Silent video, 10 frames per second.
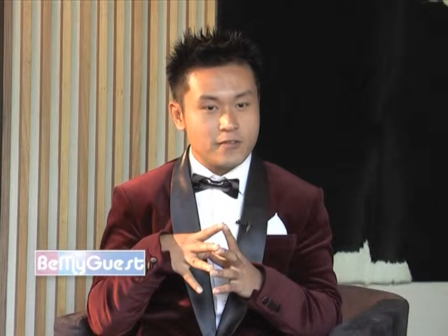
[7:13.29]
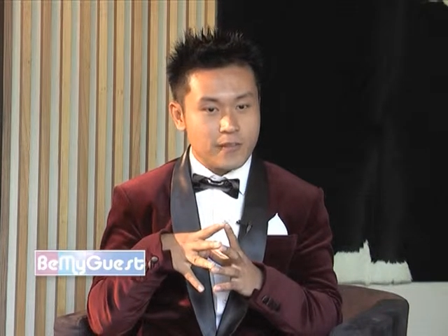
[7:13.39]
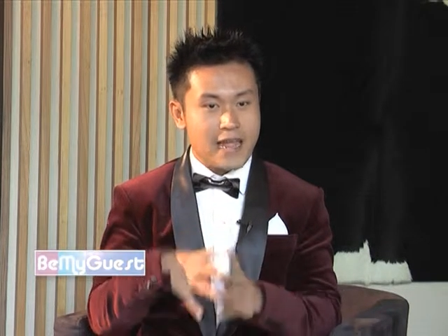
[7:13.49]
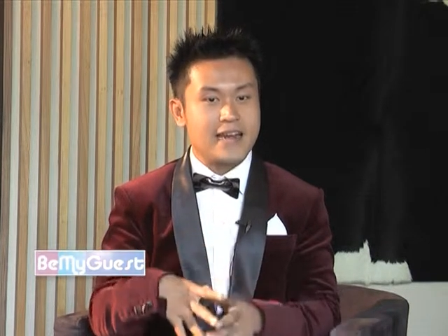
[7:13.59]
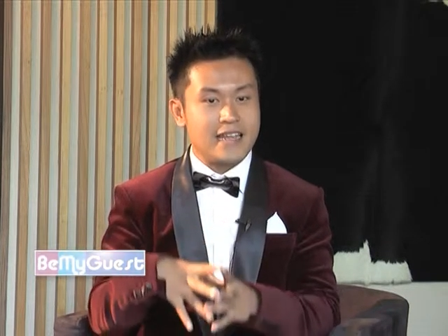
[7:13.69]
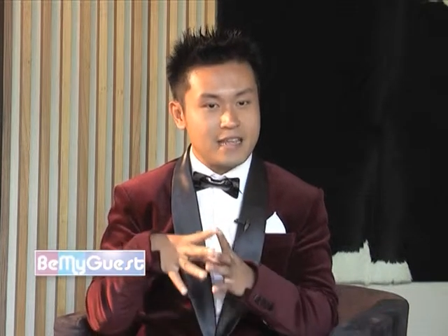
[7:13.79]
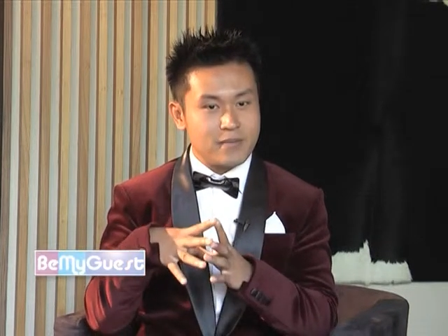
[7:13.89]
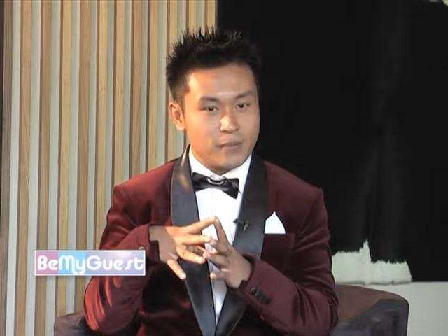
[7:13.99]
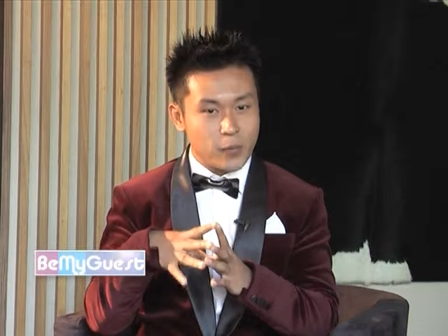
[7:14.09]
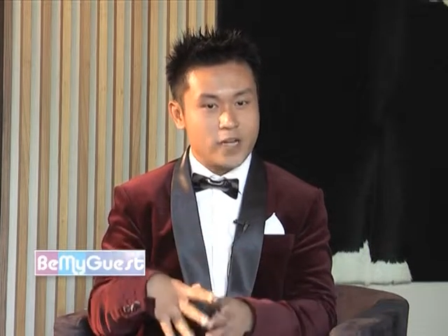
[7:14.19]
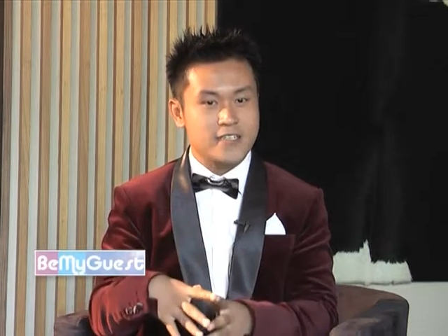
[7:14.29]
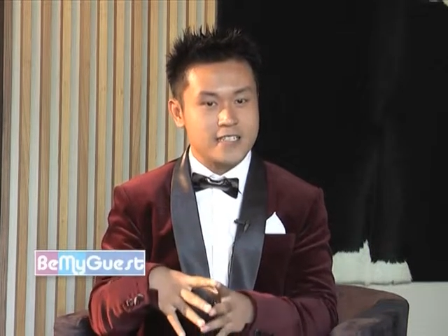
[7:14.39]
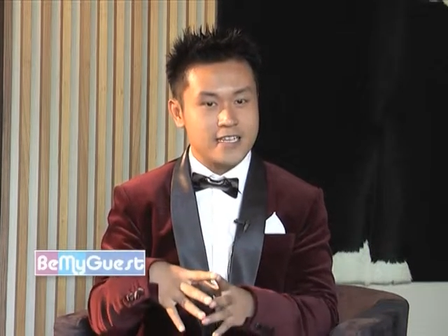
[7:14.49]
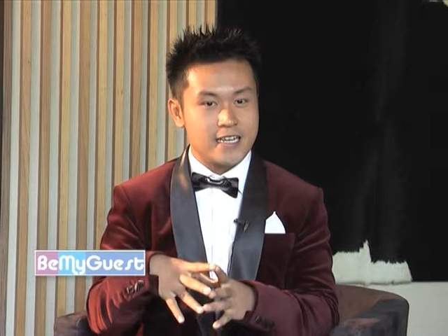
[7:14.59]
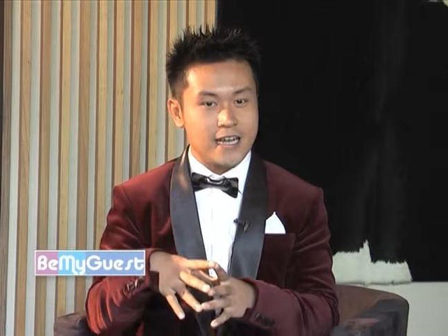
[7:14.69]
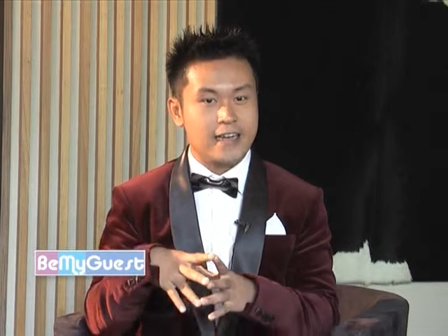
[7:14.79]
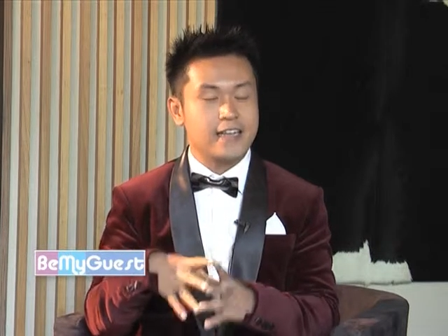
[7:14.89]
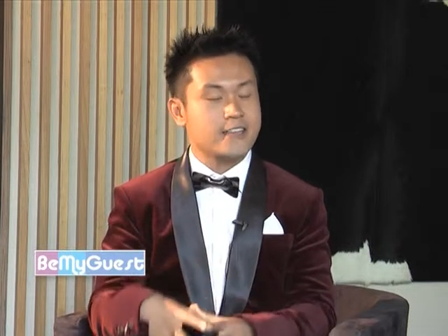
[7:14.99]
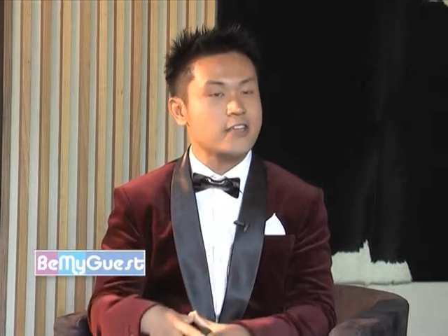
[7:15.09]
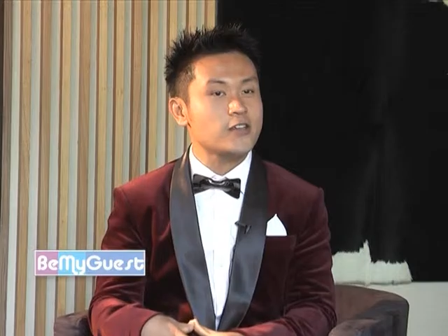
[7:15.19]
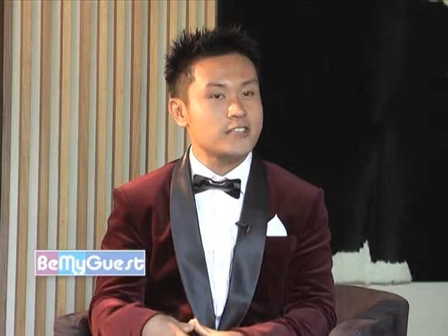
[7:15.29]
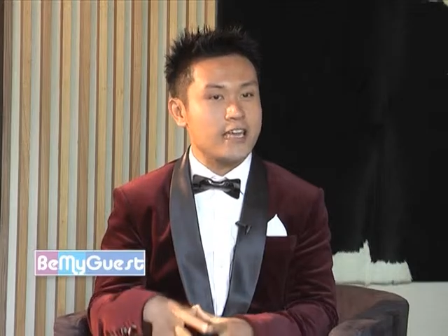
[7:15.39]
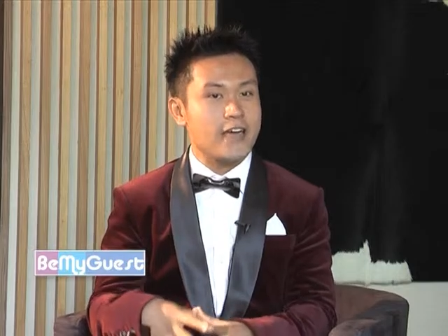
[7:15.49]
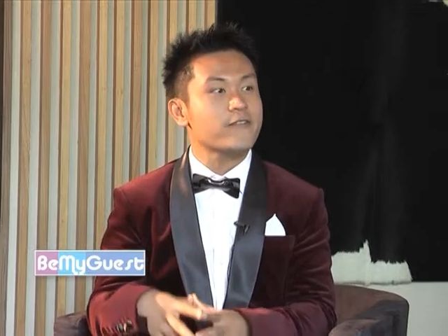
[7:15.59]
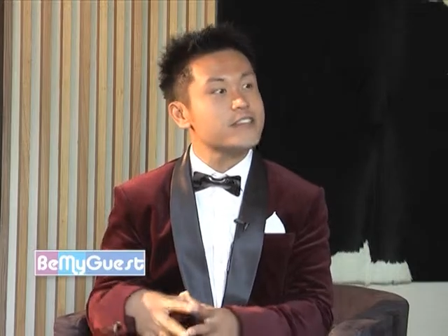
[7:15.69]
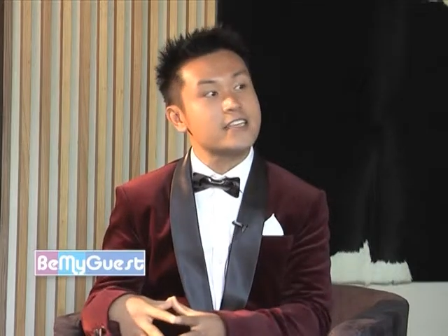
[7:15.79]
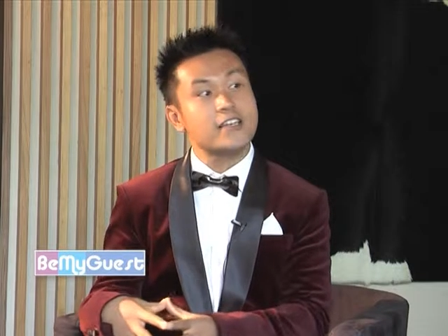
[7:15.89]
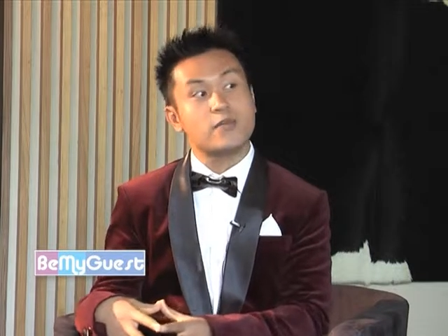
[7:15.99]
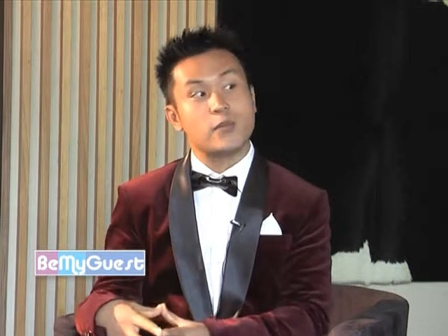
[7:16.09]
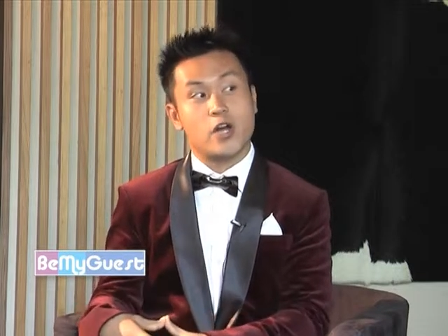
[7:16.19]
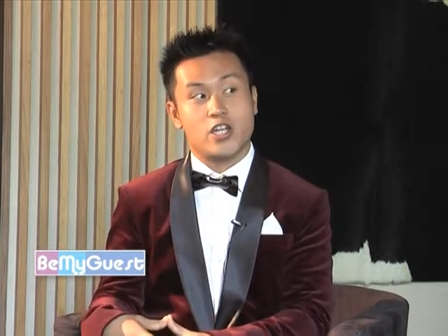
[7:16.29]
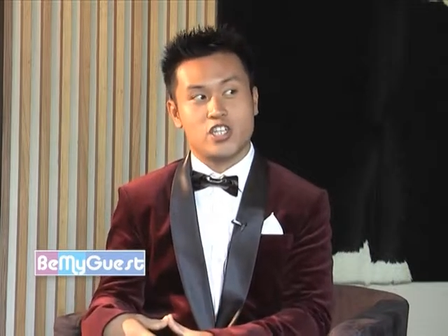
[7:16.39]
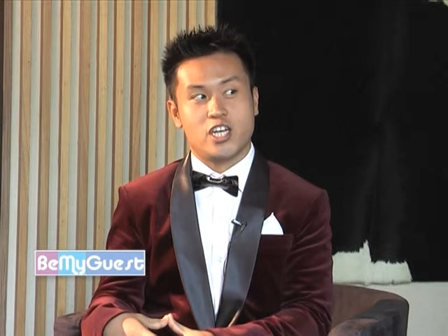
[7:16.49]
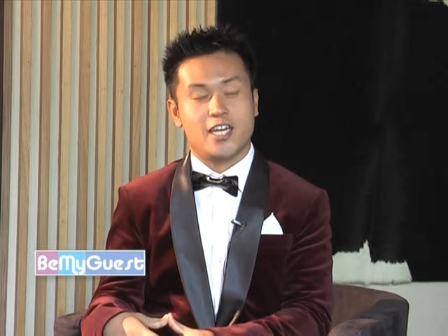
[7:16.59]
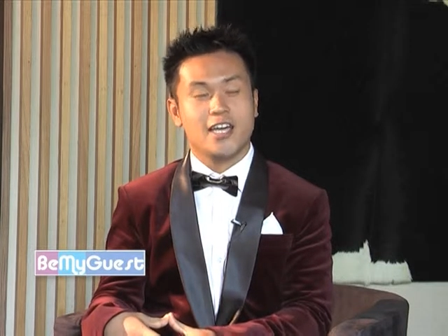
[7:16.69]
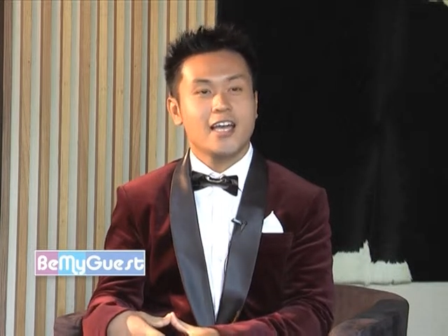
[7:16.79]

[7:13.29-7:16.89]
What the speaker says: planning, processing, and executing every single project.